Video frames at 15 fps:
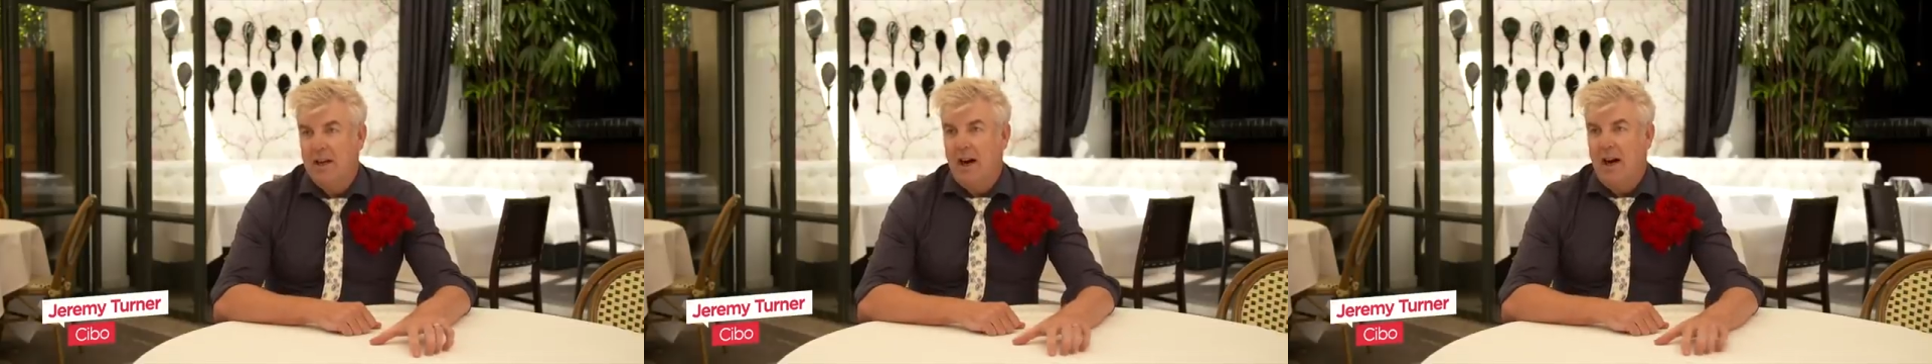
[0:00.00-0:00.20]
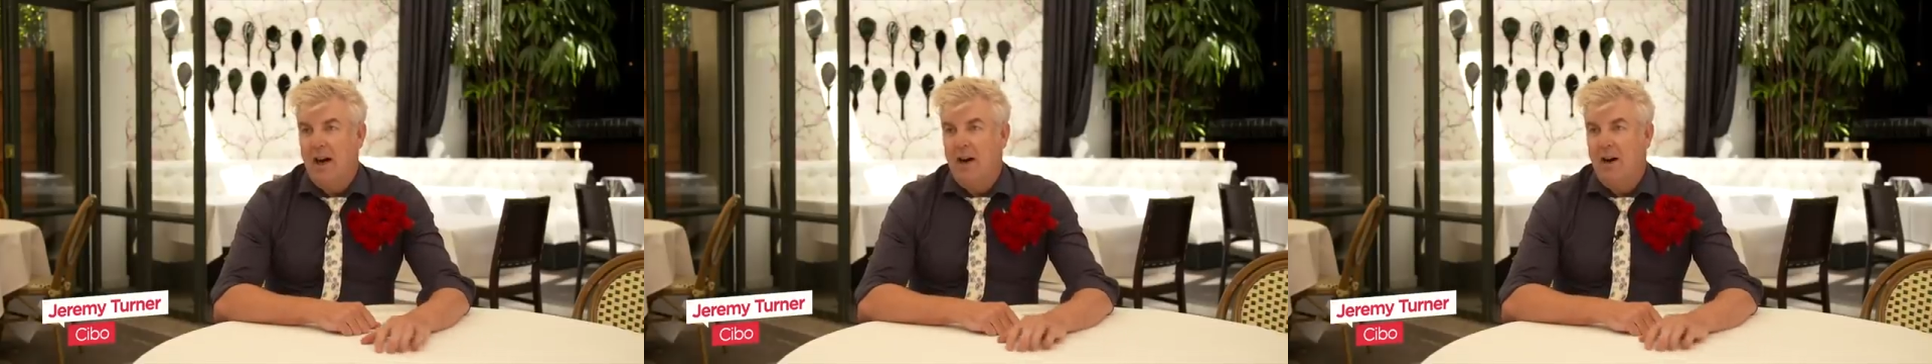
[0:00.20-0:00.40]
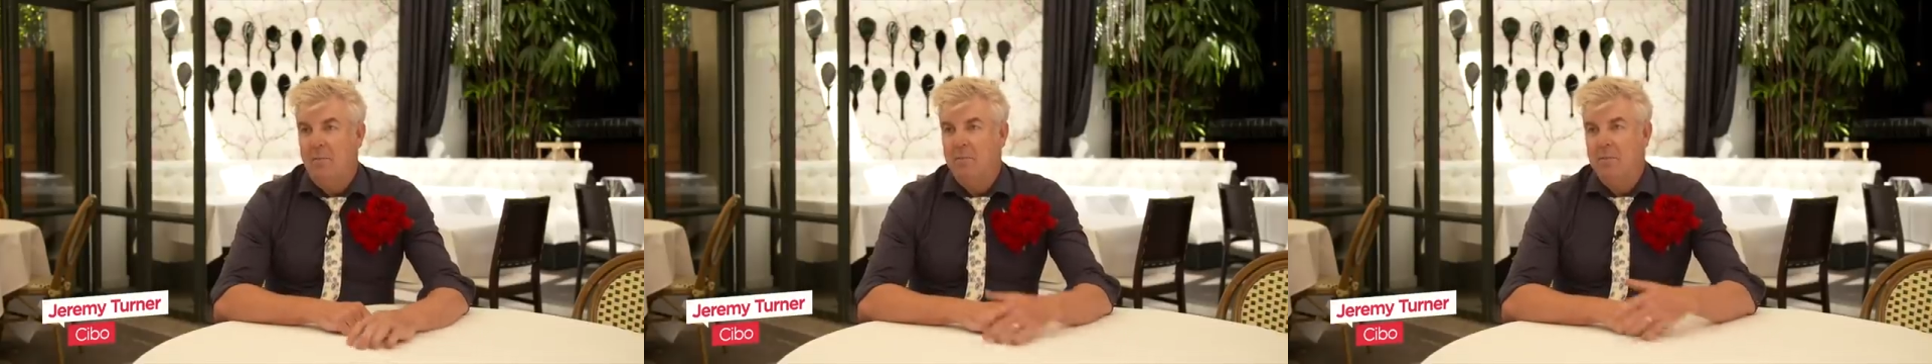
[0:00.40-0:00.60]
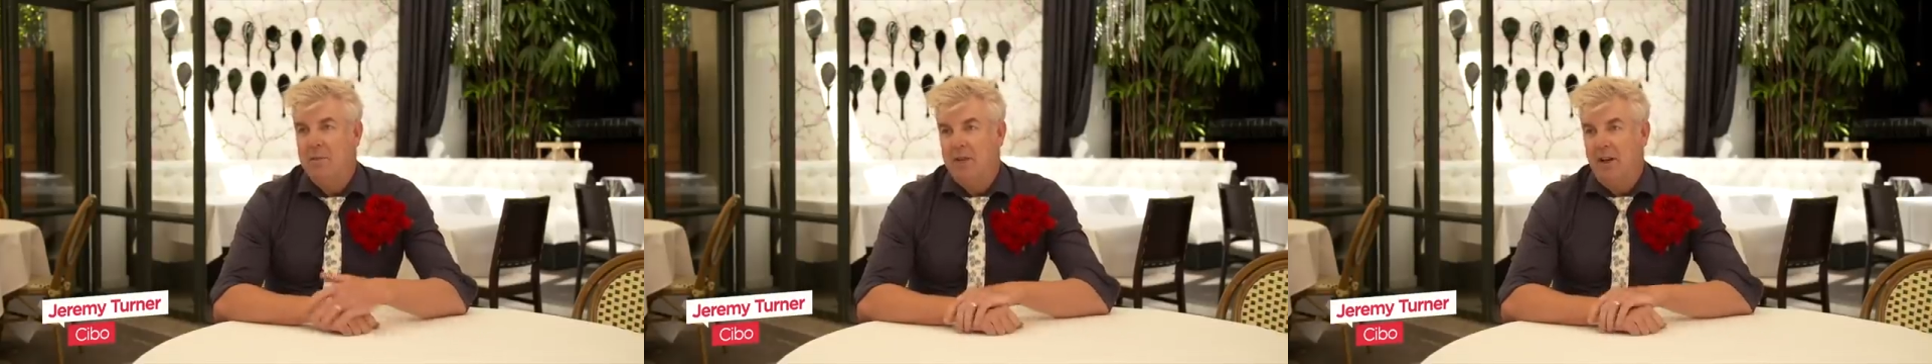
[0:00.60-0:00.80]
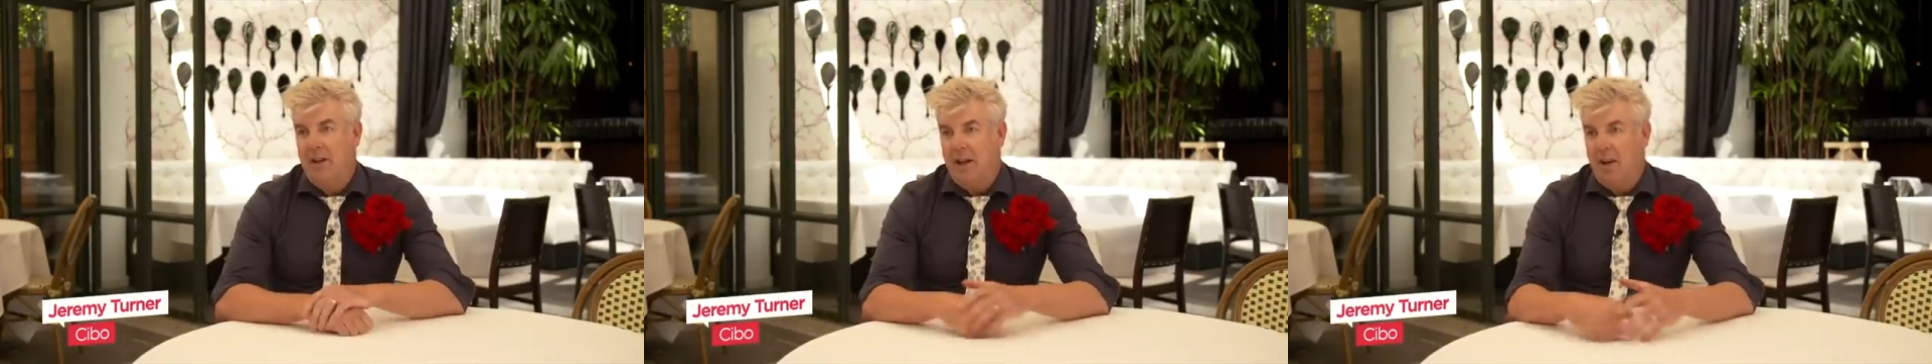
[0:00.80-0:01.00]
um,
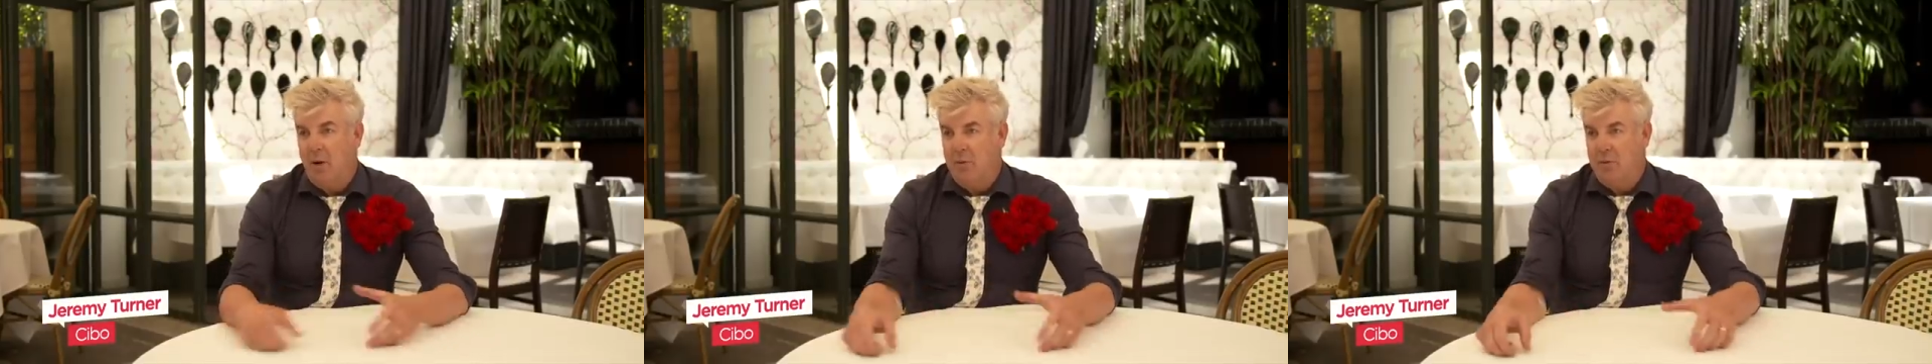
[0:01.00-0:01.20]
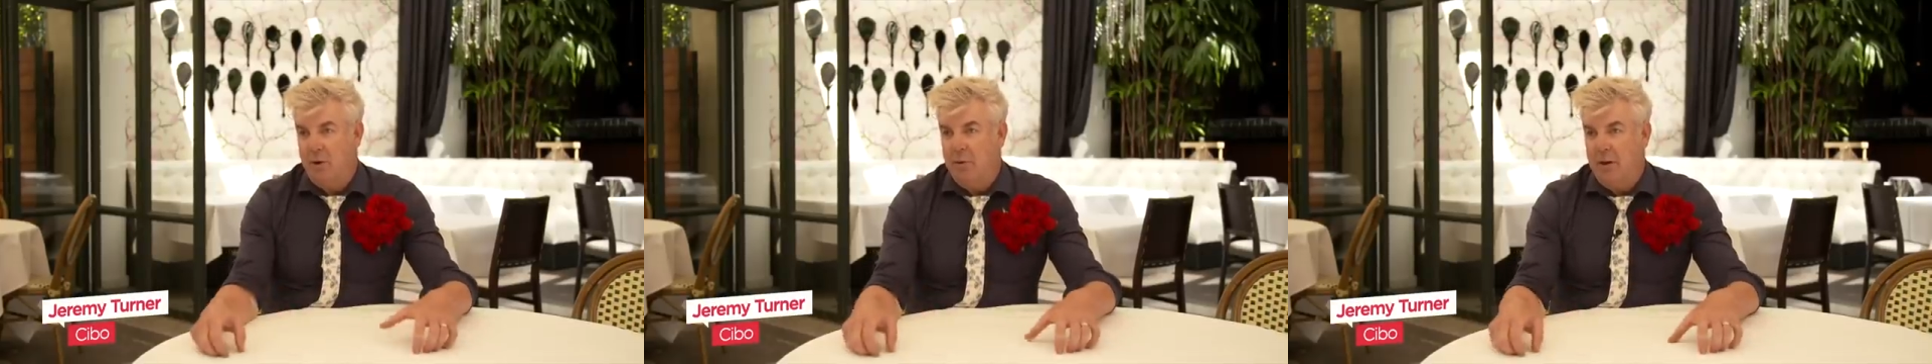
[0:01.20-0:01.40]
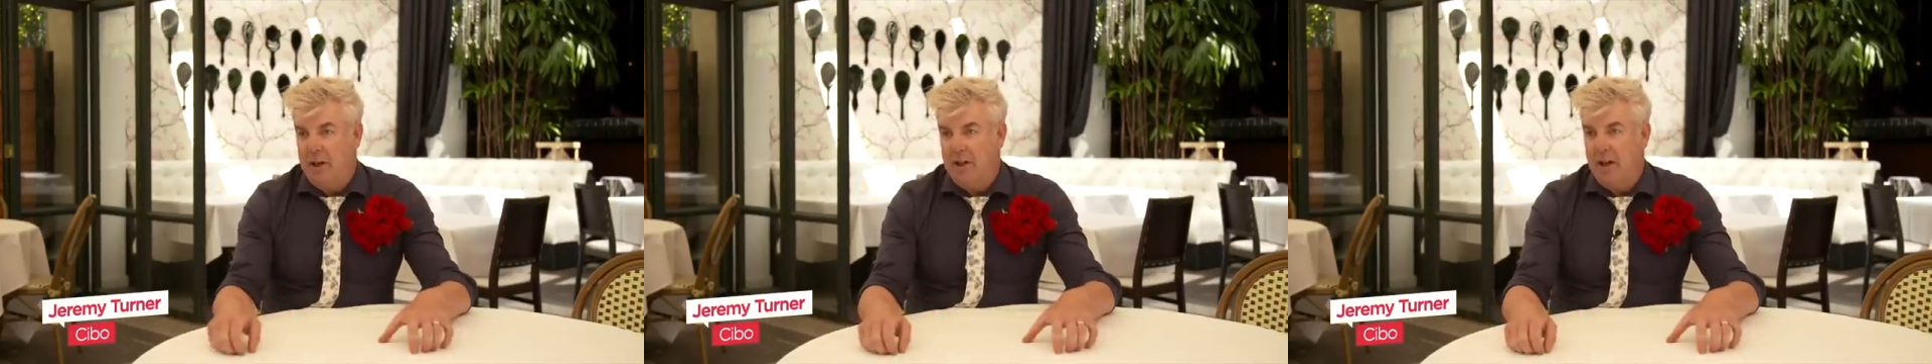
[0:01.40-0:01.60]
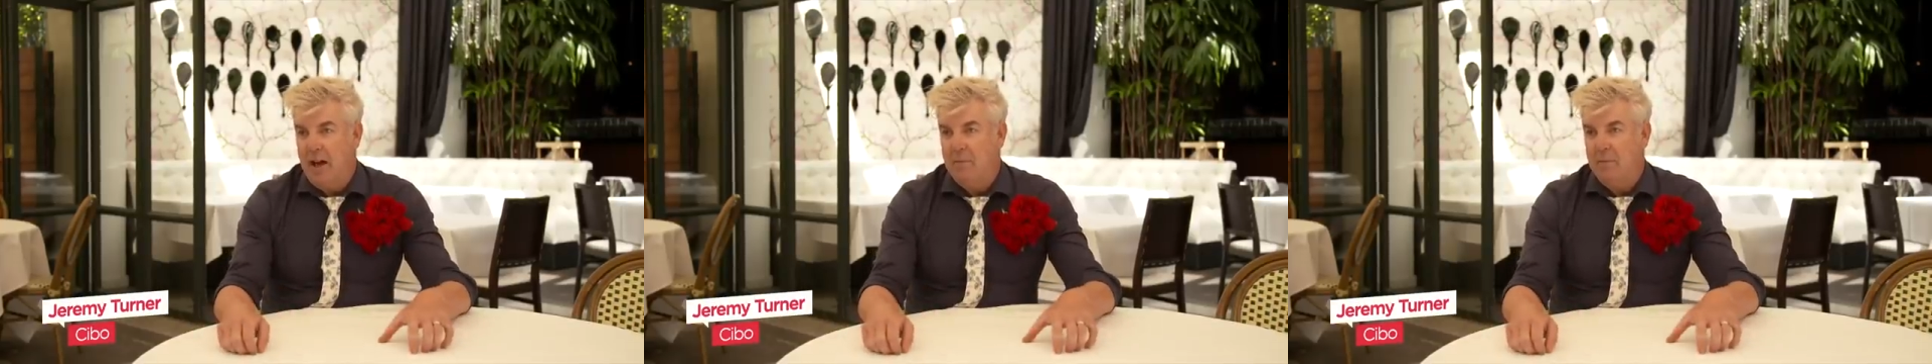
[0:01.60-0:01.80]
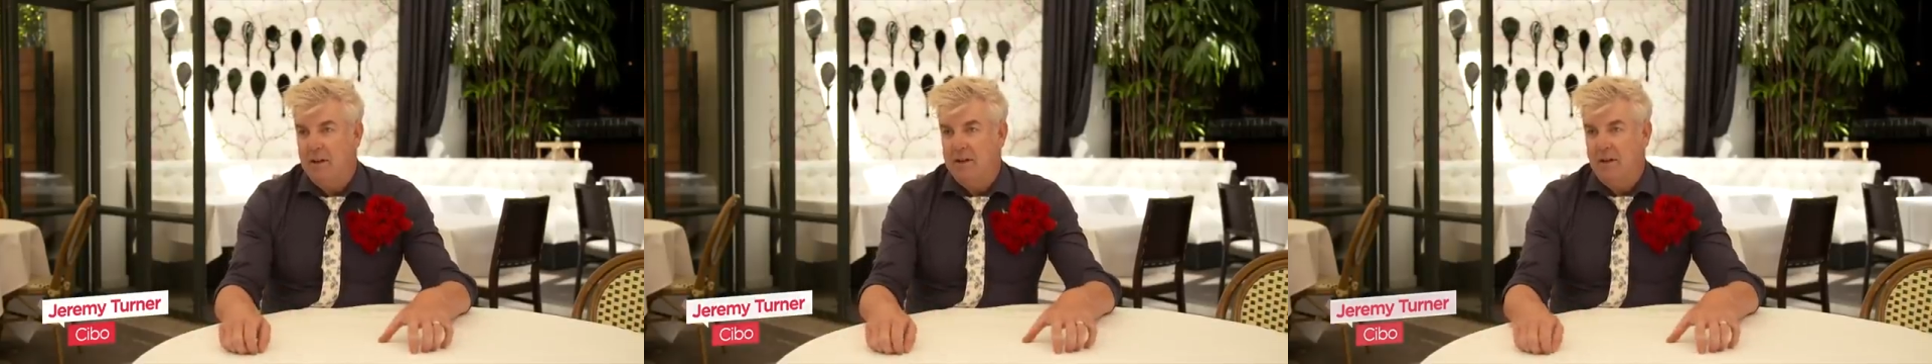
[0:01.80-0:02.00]
to get that whole two metre gap.